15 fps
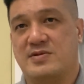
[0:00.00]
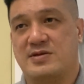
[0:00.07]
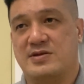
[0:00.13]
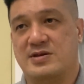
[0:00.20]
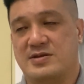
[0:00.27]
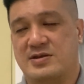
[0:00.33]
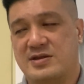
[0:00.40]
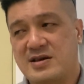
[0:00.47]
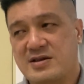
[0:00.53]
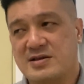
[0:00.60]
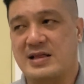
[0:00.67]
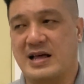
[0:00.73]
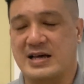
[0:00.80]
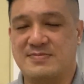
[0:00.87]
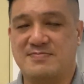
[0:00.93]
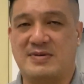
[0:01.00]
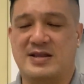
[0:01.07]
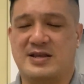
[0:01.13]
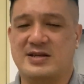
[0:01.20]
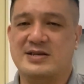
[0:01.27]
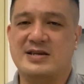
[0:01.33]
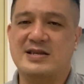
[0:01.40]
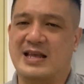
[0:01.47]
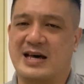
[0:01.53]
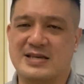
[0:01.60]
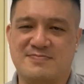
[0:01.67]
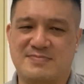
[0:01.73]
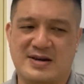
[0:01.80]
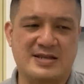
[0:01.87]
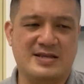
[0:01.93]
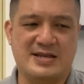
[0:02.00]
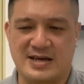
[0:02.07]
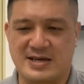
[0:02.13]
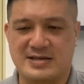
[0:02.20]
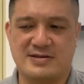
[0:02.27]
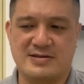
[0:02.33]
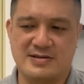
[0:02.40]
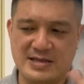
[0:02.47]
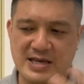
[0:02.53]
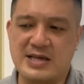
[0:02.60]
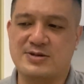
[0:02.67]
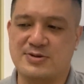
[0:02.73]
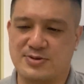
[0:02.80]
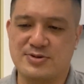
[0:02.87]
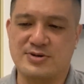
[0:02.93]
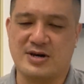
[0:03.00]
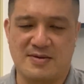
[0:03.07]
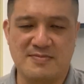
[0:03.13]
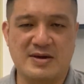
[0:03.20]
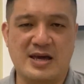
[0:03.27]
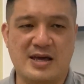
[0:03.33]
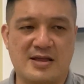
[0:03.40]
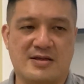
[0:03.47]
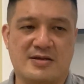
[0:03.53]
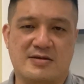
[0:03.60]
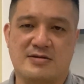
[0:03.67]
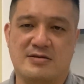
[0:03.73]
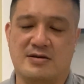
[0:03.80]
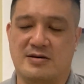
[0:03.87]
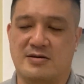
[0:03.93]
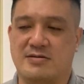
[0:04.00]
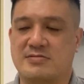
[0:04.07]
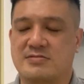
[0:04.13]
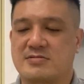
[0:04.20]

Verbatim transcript: the deal last month. Actually, last month there's leads also coming in, uh,